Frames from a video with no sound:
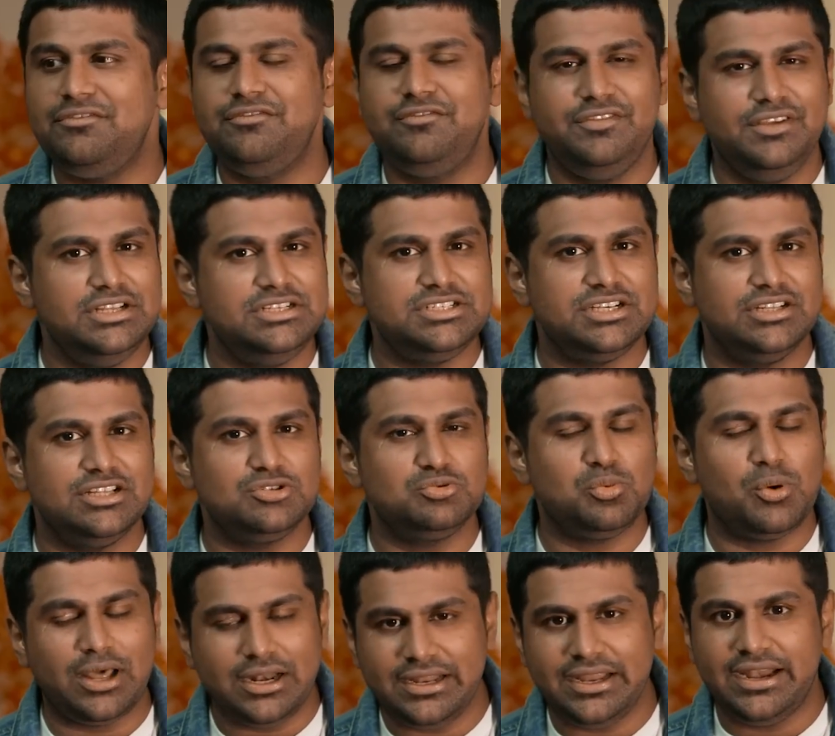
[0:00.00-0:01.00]
feature, this
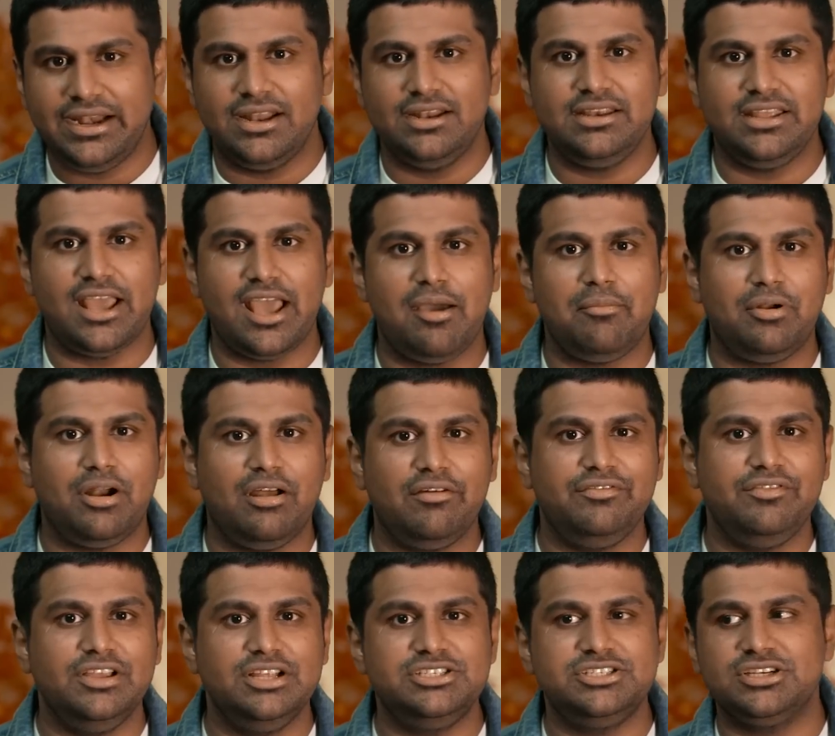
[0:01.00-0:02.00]
one hidden camera
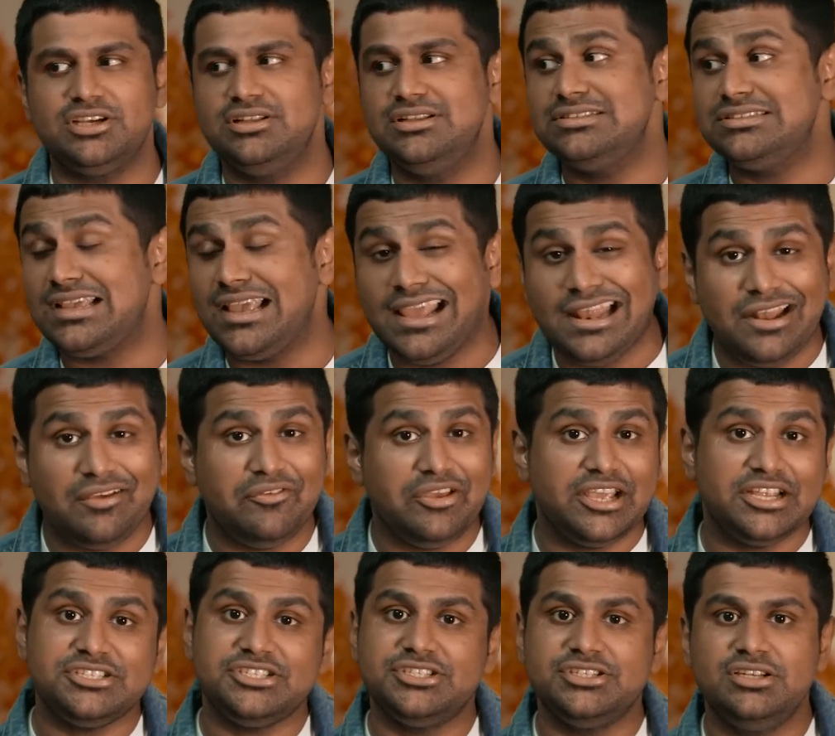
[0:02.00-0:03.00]
feature, this
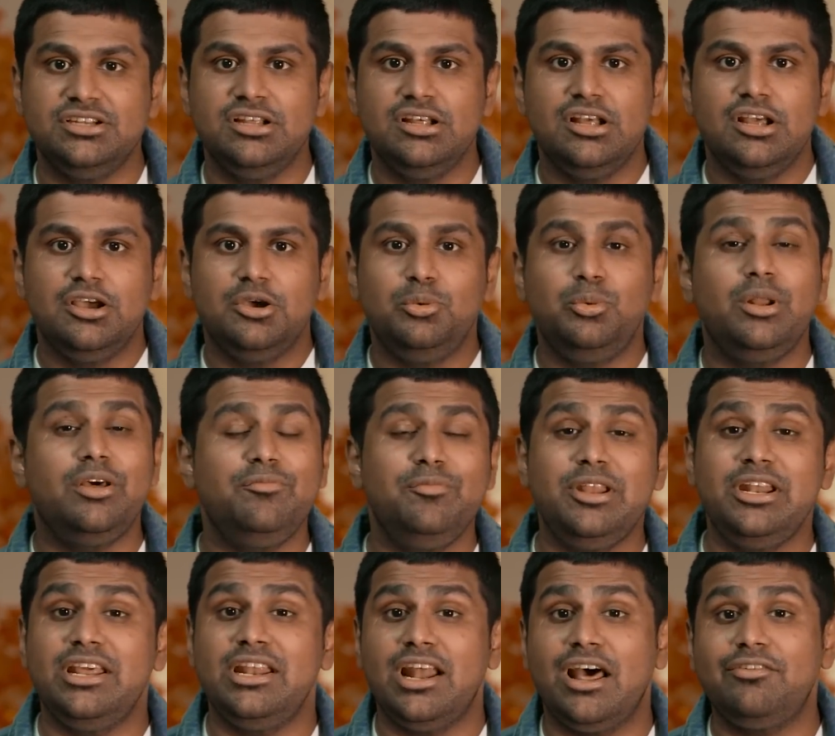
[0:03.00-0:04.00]
innovation would have
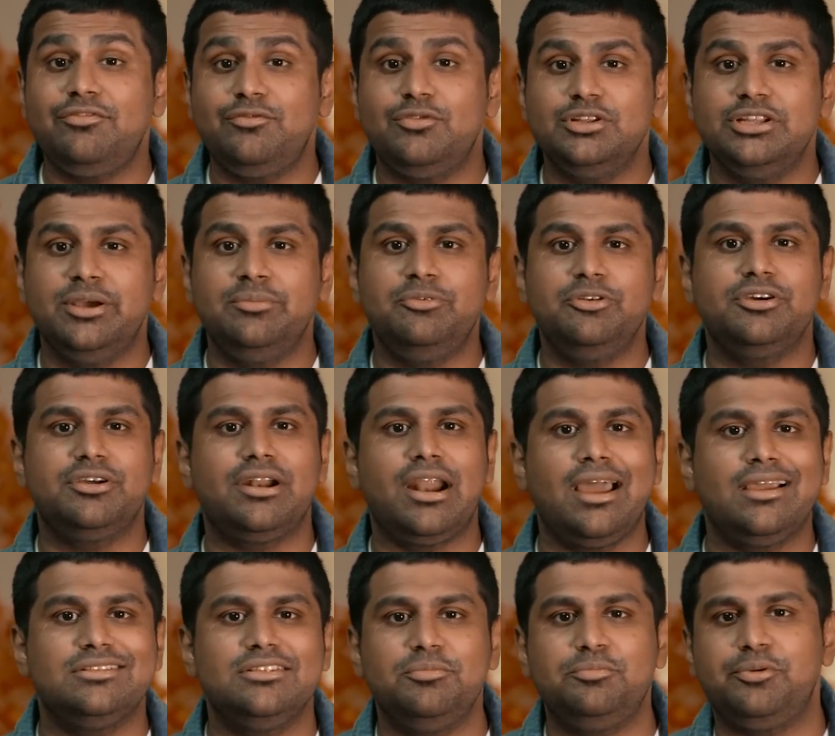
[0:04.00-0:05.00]
been enough for them to
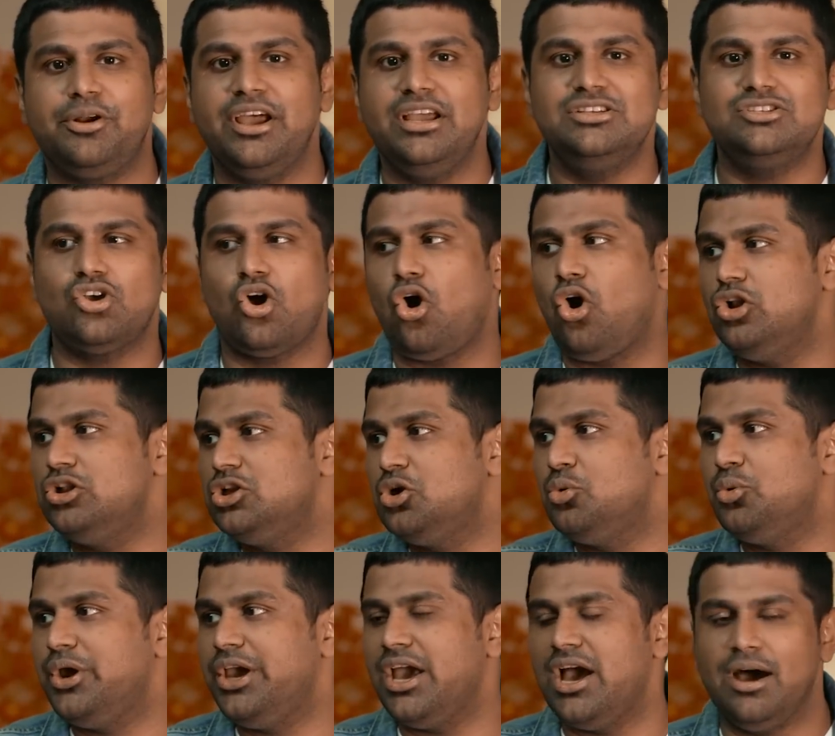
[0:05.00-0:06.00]
crank the price all the
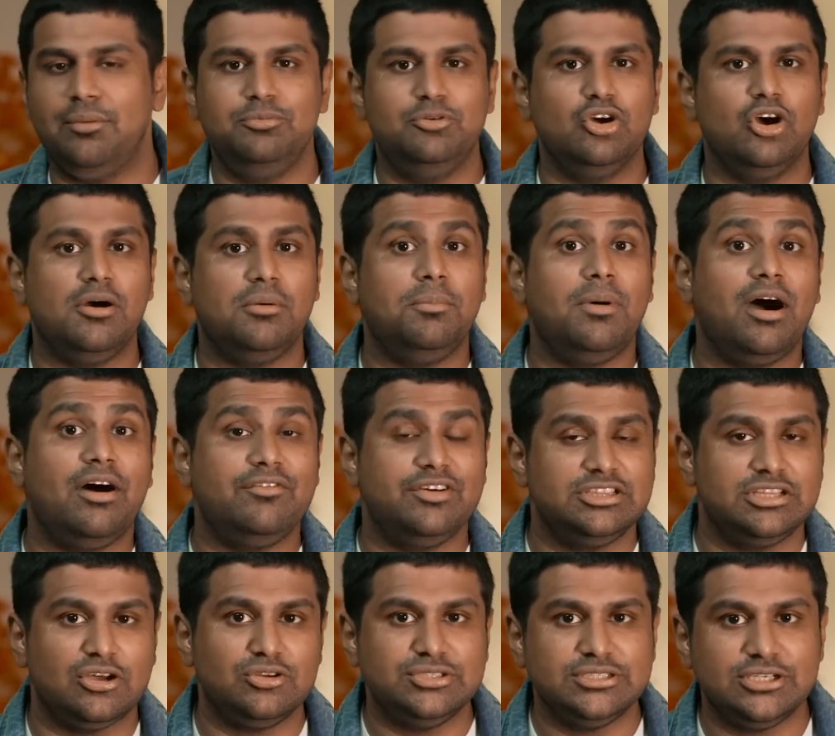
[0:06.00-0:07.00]
way up to above
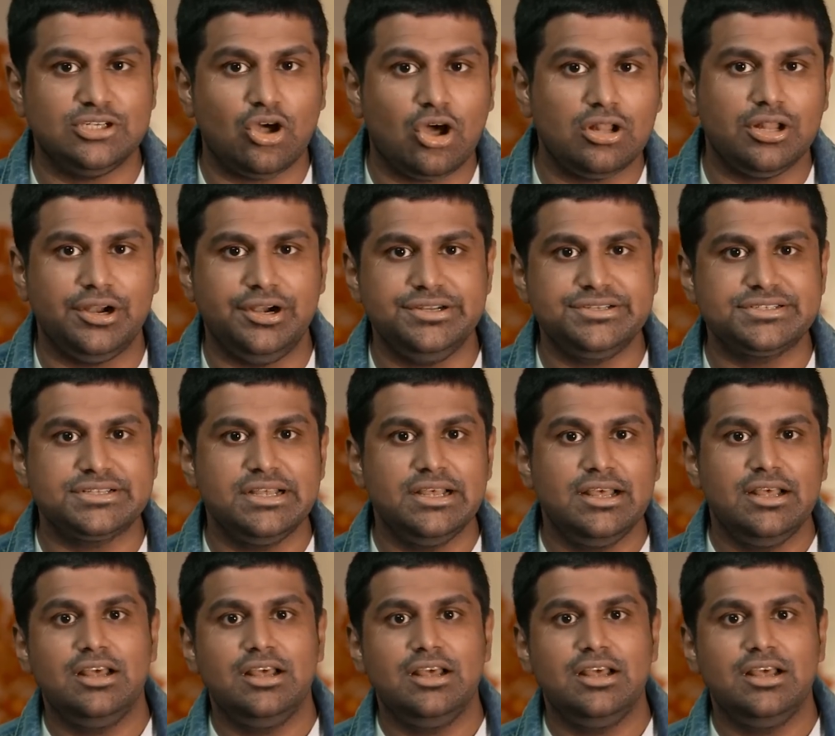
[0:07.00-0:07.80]
$1,000.